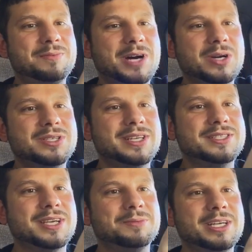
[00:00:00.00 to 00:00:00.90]
posted
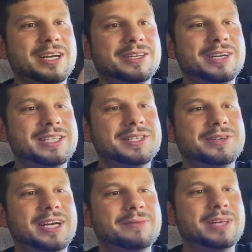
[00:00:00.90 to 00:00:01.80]
something on their
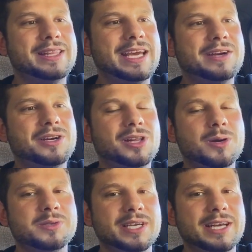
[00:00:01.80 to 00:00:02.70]
Instagram that they are
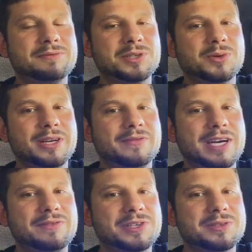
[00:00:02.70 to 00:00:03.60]
closing after
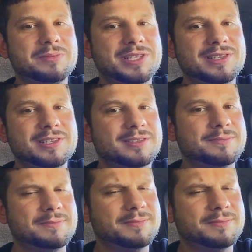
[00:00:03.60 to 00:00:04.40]
25 years in business.